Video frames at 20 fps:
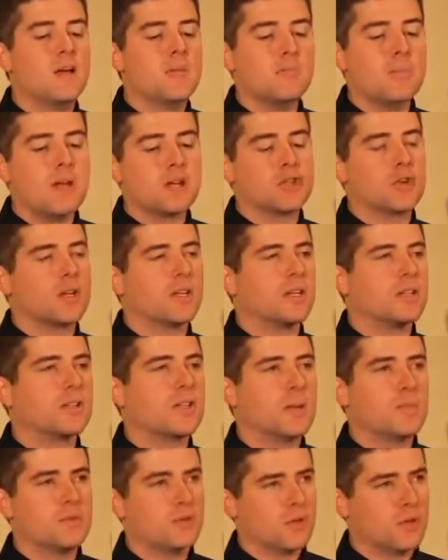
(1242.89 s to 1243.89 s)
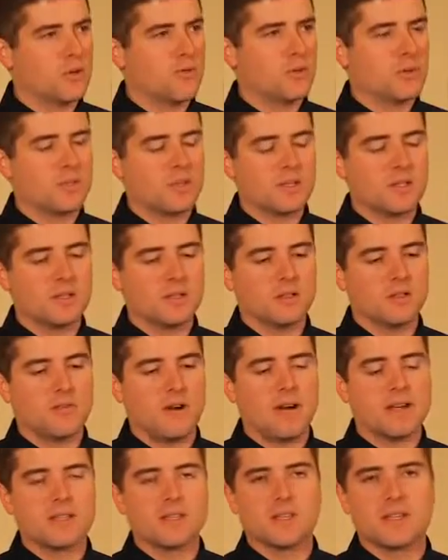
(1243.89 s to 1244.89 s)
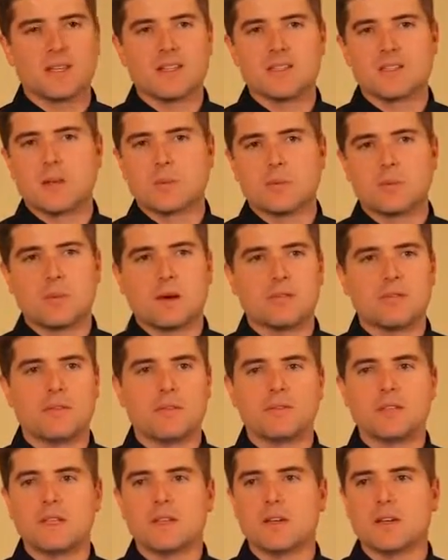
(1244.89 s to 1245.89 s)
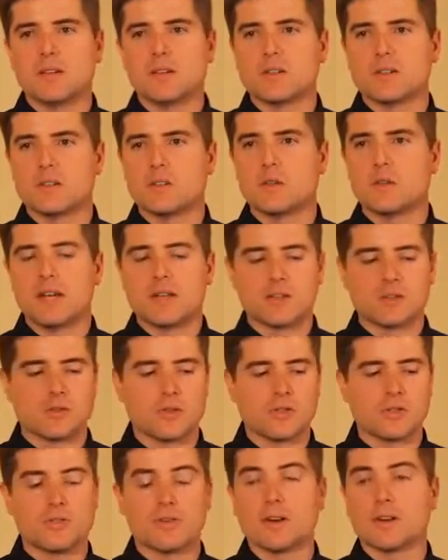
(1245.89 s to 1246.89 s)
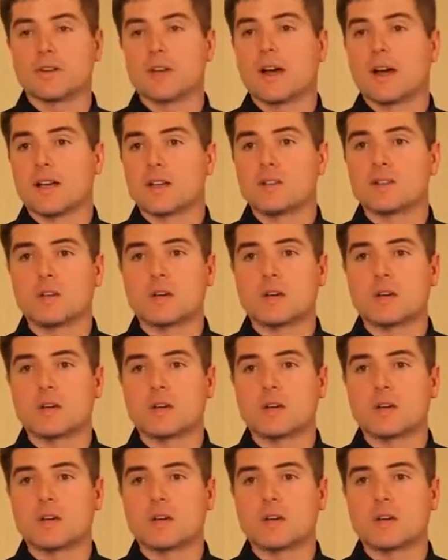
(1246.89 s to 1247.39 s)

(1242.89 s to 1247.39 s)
Measuring this temperature from this little device, it gets up to about 1,500 to 2,000 degrees Fahrenheit,